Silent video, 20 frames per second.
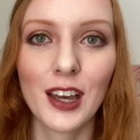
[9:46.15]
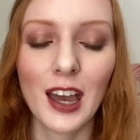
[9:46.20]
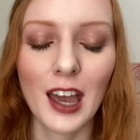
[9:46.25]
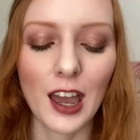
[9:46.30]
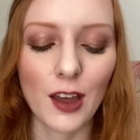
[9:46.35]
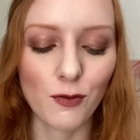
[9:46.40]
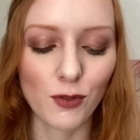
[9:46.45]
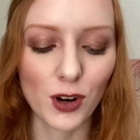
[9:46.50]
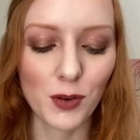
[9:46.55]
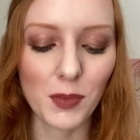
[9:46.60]

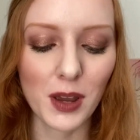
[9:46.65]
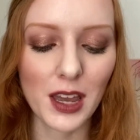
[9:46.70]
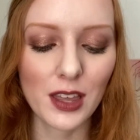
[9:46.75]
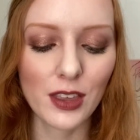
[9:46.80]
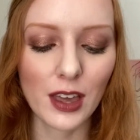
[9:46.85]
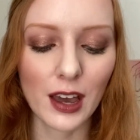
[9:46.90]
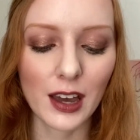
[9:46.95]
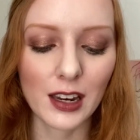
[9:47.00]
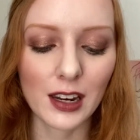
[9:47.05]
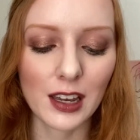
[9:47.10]
And for me,
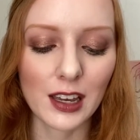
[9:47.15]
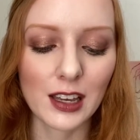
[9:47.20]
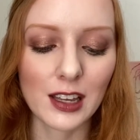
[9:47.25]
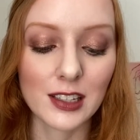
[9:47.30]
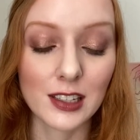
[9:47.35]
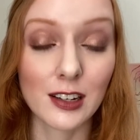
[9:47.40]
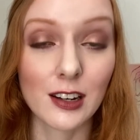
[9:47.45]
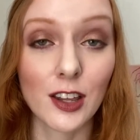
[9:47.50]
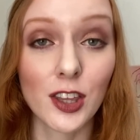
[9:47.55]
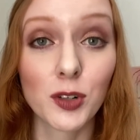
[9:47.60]
that
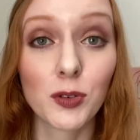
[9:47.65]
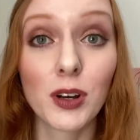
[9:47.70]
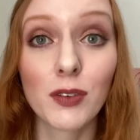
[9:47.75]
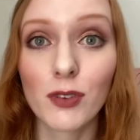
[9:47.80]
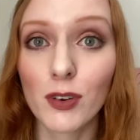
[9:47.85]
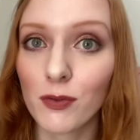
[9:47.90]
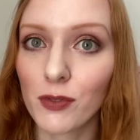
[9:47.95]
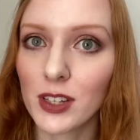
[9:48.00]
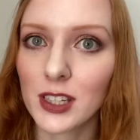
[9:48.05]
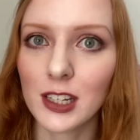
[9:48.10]
is another one
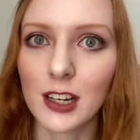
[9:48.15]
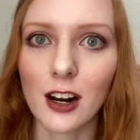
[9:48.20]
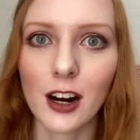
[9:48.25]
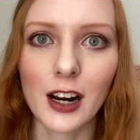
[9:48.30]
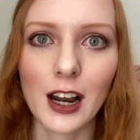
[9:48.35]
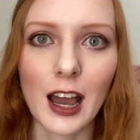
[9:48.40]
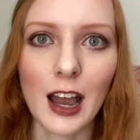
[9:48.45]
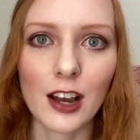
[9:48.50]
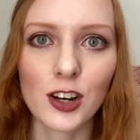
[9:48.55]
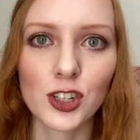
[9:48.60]
from Viseart,
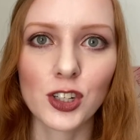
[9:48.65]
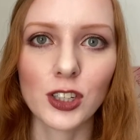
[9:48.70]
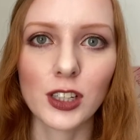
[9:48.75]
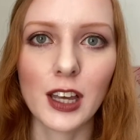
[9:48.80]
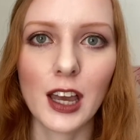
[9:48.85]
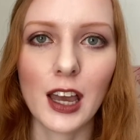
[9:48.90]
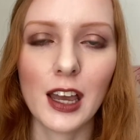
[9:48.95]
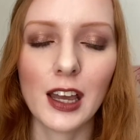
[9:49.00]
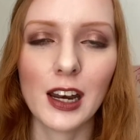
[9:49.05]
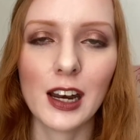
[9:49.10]

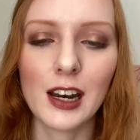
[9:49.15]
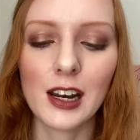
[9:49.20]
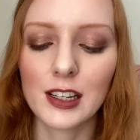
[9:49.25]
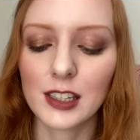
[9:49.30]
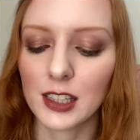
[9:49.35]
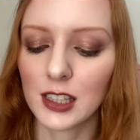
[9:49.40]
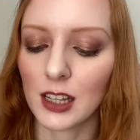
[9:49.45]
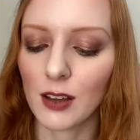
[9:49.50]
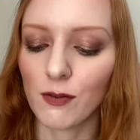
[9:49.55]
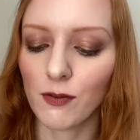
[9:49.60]
actually. It
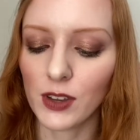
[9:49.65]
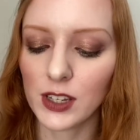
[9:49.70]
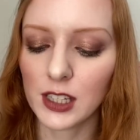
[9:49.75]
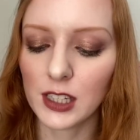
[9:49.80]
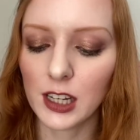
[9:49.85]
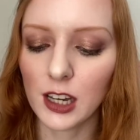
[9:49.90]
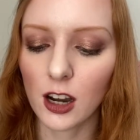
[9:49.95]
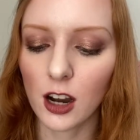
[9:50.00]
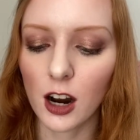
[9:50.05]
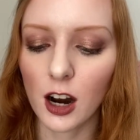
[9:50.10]
is the
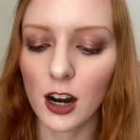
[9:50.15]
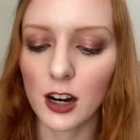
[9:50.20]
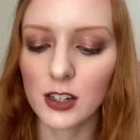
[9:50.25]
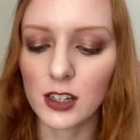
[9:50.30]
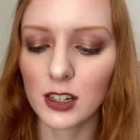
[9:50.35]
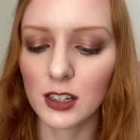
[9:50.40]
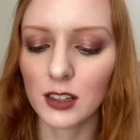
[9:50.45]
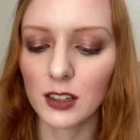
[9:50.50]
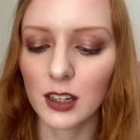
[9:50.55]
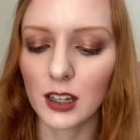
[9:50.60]
Viseart,
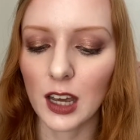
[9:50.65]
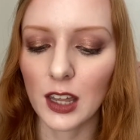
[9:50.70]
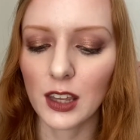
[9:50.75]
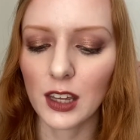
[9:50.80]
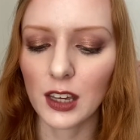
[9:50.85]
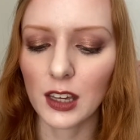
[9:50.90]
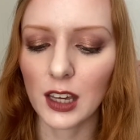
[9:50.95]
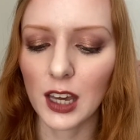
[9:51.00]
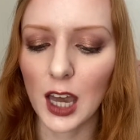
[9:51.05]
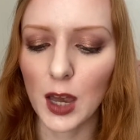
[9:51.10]
I
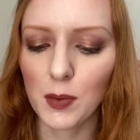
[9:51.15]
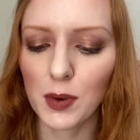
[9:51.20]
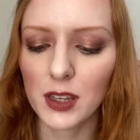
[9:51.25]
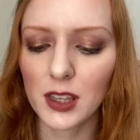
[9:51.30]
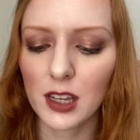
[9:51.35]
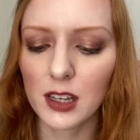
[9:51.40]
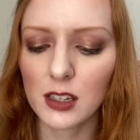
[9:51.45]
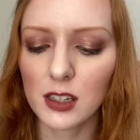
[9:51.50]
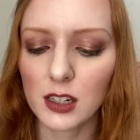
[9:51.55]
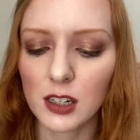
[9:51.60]
think,
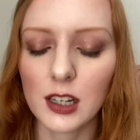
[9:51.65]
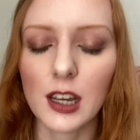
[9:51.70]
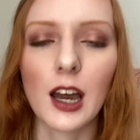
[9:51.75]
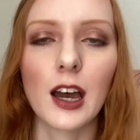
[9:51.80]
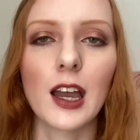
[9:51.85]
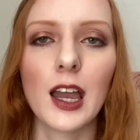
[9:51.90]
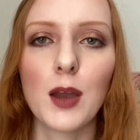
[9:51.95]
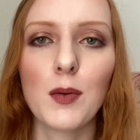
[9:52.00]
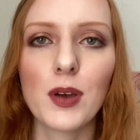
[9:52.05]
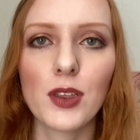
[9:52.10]
Amethyst? Yeah,
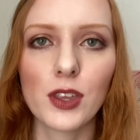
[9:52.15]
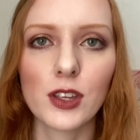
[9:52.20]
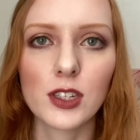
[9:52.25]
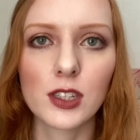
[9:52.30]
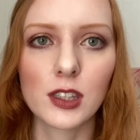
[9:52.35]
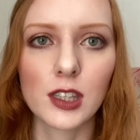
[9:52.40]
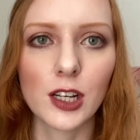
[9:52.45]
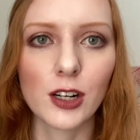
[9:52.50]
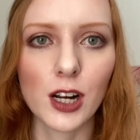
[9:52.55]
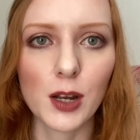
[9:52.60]

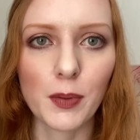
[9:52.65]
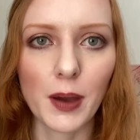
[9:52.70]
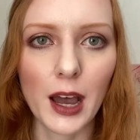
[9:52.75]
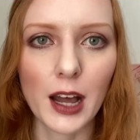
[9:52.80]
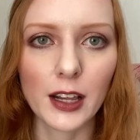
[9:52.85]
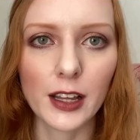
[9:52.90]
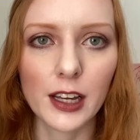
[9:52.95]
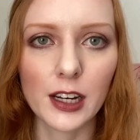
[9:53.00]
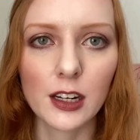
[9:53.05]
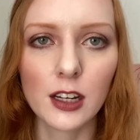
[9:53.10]
Amethyst Theory
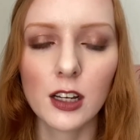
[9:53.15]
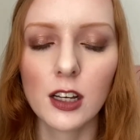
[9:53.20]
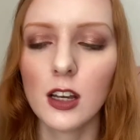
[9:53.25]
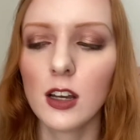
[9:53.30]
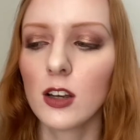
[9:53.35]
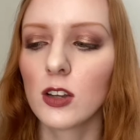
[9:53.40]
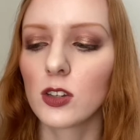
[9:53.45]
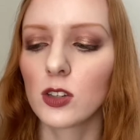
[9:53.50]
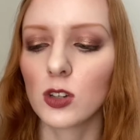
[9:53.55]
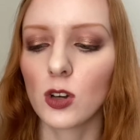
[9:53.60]
palette.
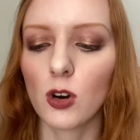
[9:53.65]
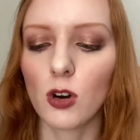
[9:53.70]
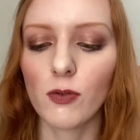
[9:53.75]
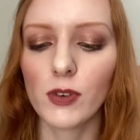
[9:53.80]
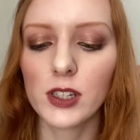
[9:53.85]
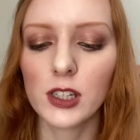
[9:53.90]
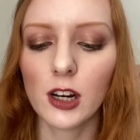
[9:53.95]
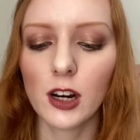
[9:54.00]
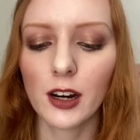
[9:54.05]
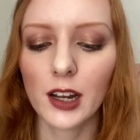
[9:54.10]
So
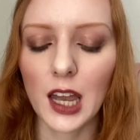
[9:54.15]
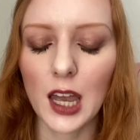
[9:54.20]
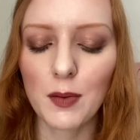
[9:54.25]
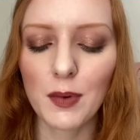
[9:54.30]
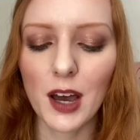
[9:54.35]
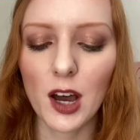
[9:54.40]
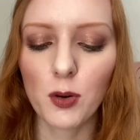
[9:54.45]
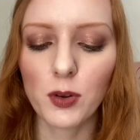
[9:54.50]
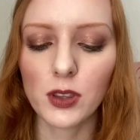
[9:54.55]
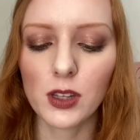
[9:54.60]
Viseart came
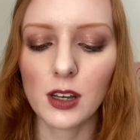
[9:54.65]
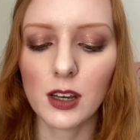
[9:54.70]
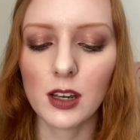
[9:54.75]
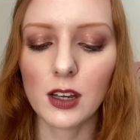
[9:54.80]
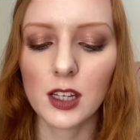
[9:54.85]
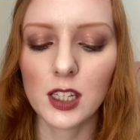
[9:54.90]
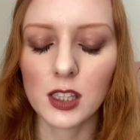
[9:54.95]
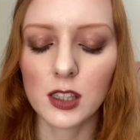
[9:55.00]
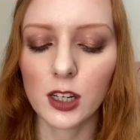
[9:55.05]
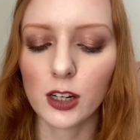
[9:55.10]
out with
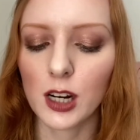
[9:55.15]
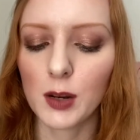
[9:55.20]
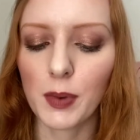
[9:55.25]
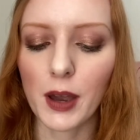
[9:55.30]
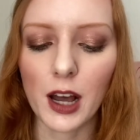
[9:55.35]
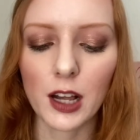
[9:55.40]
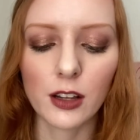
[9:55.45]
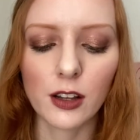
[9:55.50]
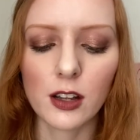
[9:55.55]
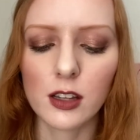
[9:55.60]
these Theory
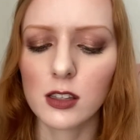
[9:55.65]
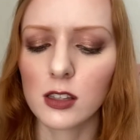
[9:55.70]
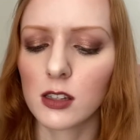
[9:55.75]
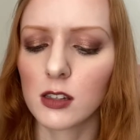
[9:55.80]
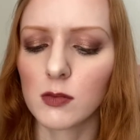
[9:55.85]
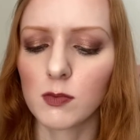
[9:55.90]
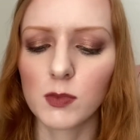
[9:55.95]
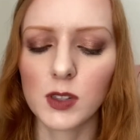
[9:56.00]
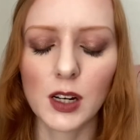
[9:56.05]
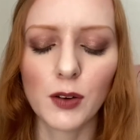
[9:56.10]

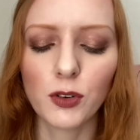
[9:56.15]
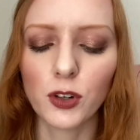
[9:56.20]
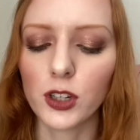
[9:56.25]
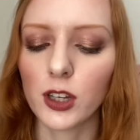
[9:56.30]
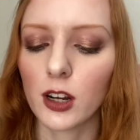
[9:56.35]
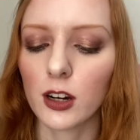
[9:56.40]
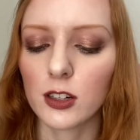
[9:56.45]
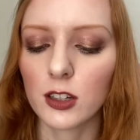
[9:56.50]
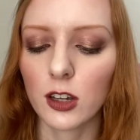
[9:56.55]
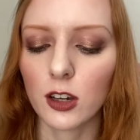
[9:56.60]
palettes several
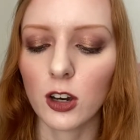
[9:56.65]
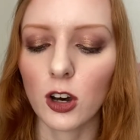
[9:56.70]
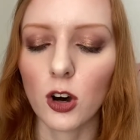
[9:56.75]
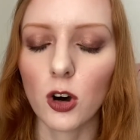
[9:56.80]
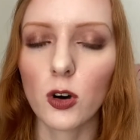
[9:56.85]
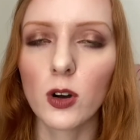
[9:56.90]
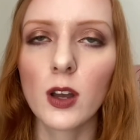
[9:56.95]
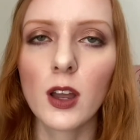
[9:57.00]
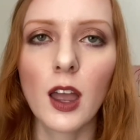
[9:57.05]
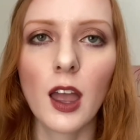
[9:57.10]
years
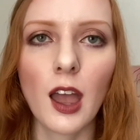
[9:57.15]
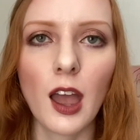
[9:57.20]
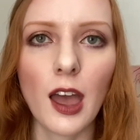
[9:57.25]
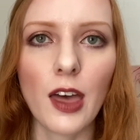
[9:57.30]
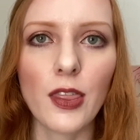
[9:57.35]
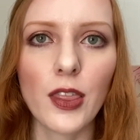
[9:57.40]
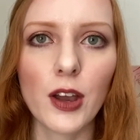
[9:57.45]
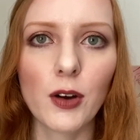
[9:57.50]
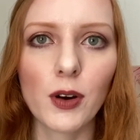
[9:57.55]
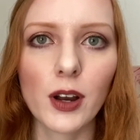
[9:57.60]
ago,
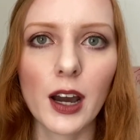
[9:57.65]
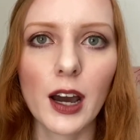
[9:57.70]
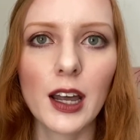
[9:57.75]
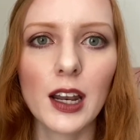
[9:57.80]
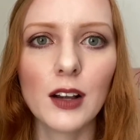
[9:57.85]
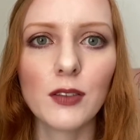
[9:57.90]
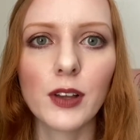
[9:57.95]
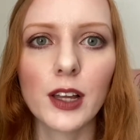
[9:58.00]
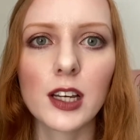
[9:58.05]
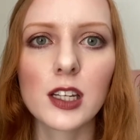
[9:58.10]
and they were kind
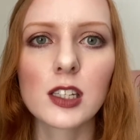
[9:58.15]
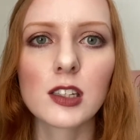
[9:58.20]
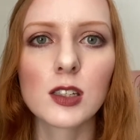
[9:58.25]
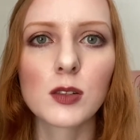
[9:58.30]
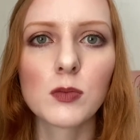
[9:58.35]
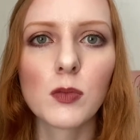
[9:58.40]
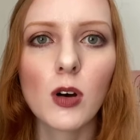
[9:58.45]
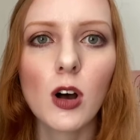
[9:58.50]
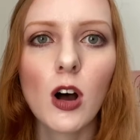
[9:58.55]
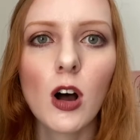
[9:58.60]
of like
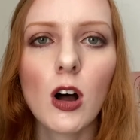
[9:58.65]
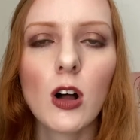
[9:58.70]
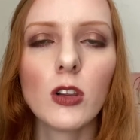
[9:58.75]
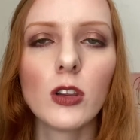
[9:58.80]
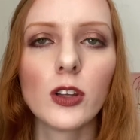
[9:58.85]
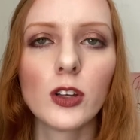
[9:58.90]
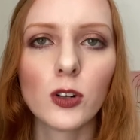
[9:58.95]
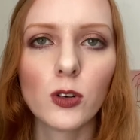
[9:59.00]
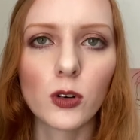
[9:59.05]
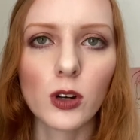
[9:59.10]
small
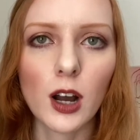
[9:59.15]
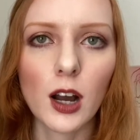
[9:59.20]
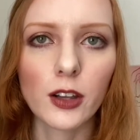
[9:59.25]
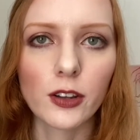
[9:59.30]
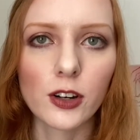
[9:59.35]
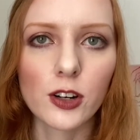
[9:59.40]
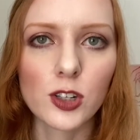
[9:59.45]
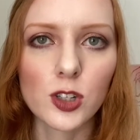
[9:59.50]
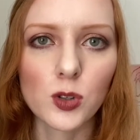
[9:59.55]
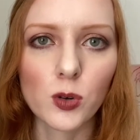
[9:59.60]
little
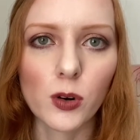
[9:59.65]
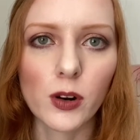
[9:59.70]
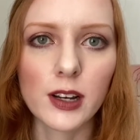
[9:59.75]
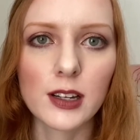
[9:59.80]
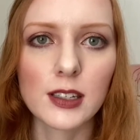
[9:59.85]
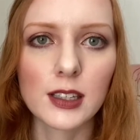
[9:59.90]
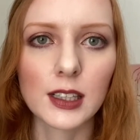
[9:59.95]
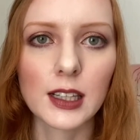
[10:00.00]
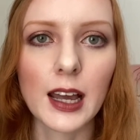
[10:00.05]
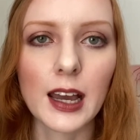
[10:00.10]
color
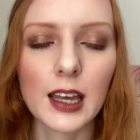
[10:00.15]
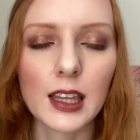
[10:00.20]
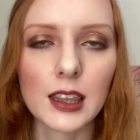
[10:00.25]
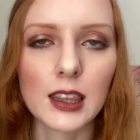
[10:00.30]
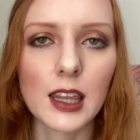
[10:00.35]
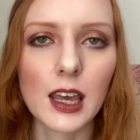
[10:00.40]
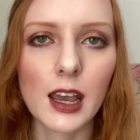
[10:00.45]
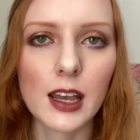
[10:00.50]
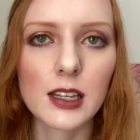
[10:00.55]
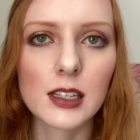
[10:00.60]
stories like
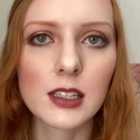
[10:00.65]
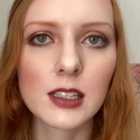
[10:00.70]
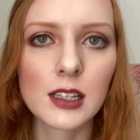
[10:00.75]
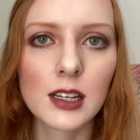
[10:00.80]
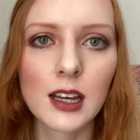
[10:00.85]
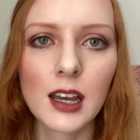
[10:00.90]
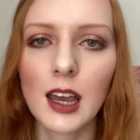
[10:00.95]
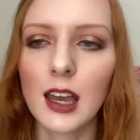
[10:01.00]
this.